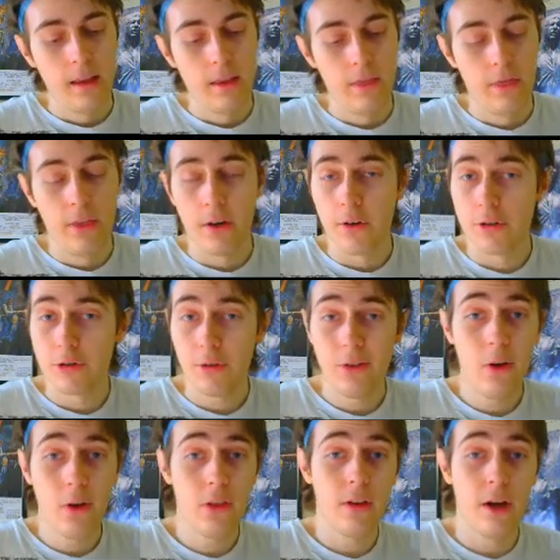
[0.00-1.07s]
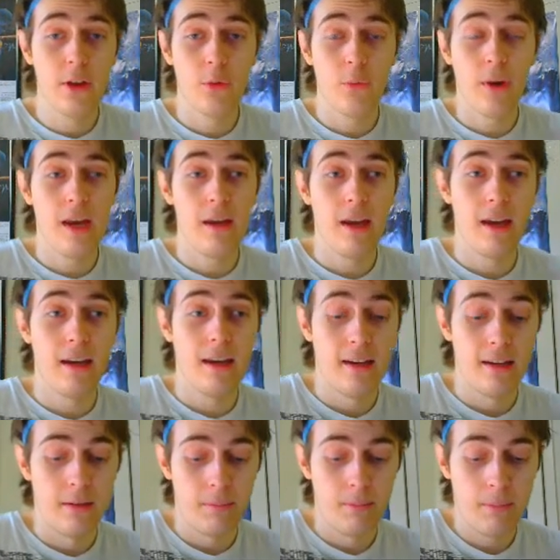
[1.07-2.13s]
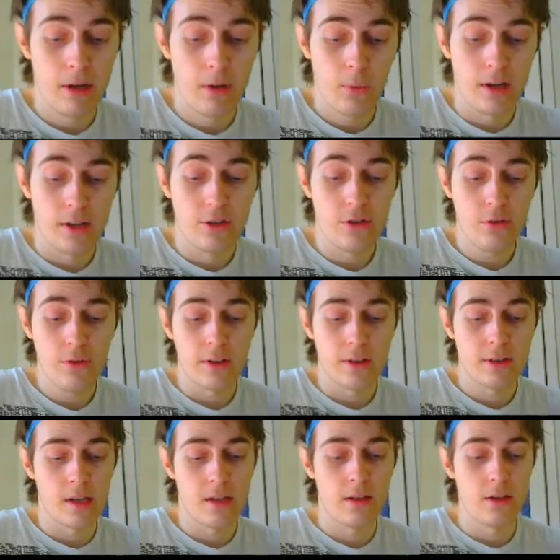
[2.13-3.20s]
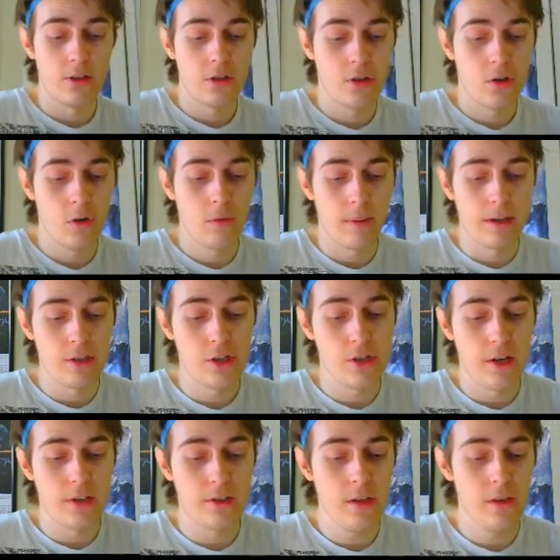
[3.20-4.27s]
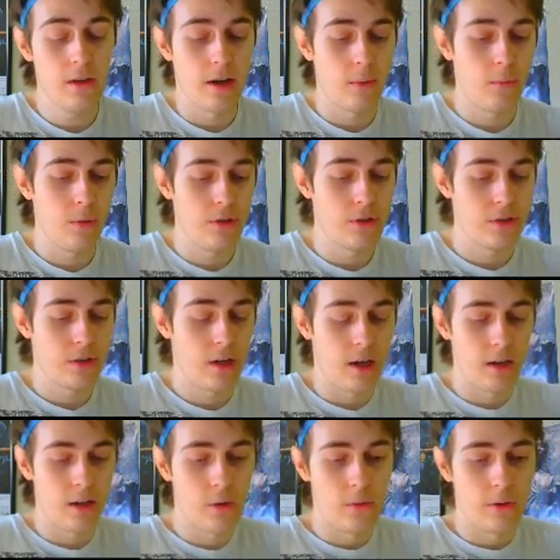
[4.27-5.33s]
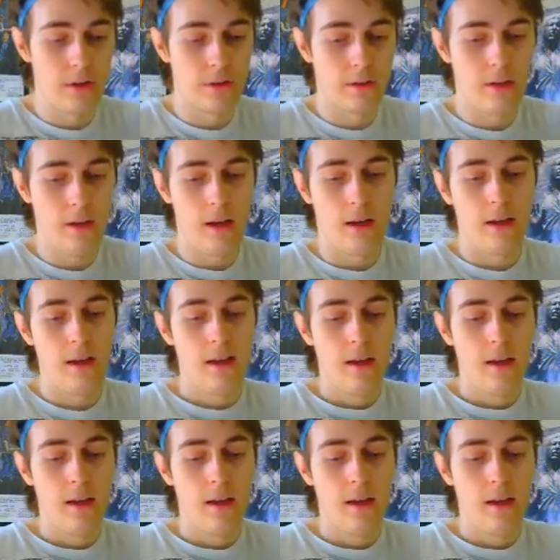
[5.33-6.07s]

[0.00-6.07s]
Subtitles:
there's really no other way and a better way to do this than to just go with my GAC that we just got going here today.